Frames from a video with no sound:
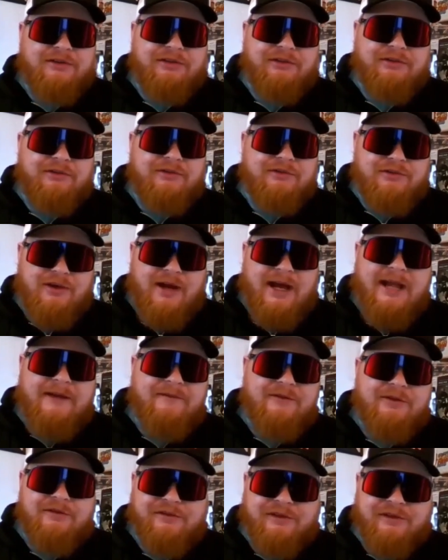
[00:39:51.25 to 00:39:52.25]
to
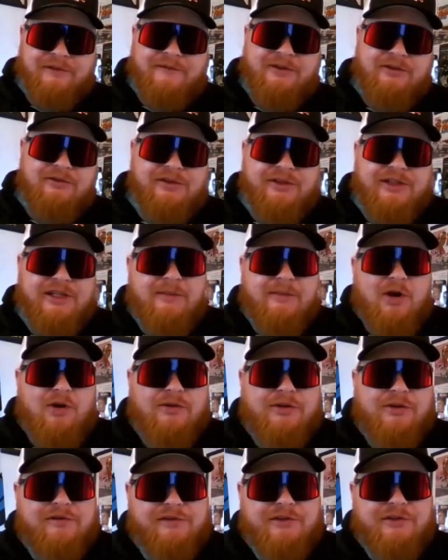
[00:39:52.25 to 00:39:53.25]
drivers and a few team
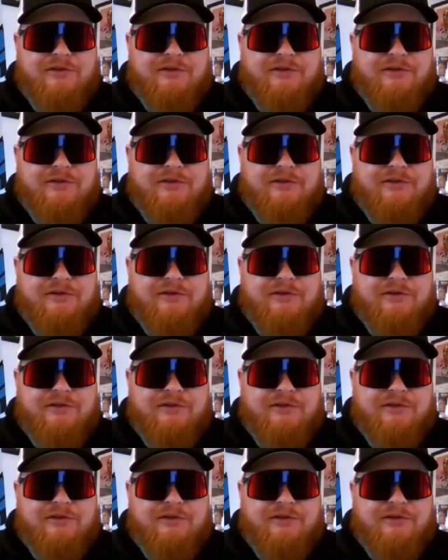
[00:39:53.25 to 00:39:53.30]
owners.